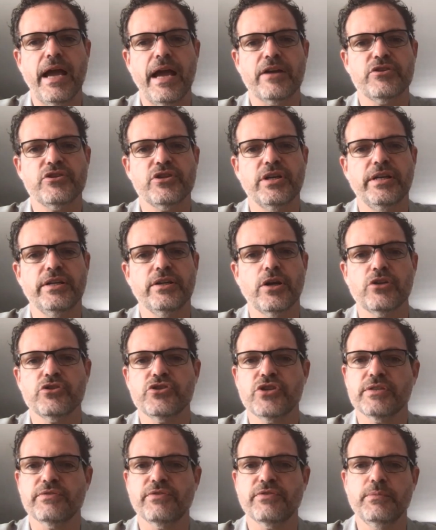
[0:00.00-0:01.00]
actually not
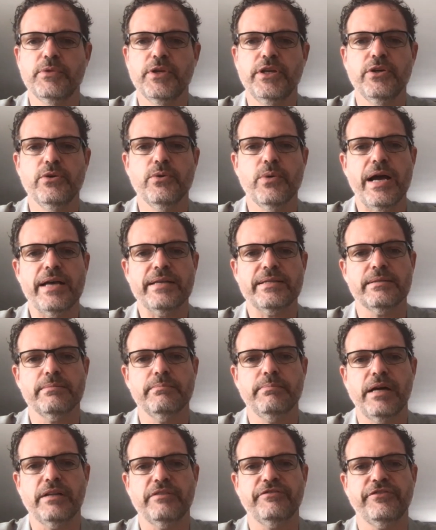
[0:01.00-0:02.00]
just from the US,
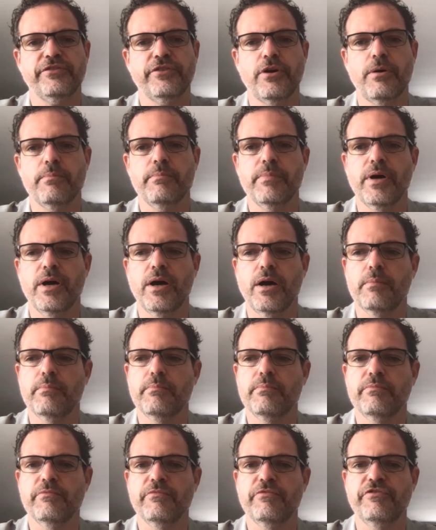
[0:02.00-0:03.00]
but from
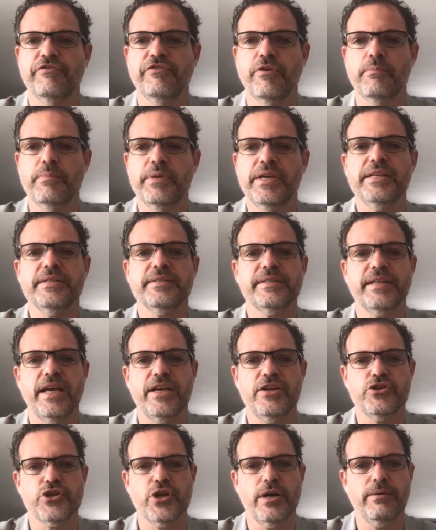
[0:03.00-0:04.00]
East
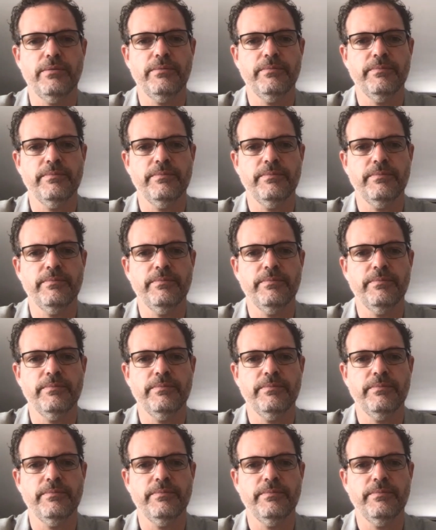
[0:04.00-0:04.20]
Asia,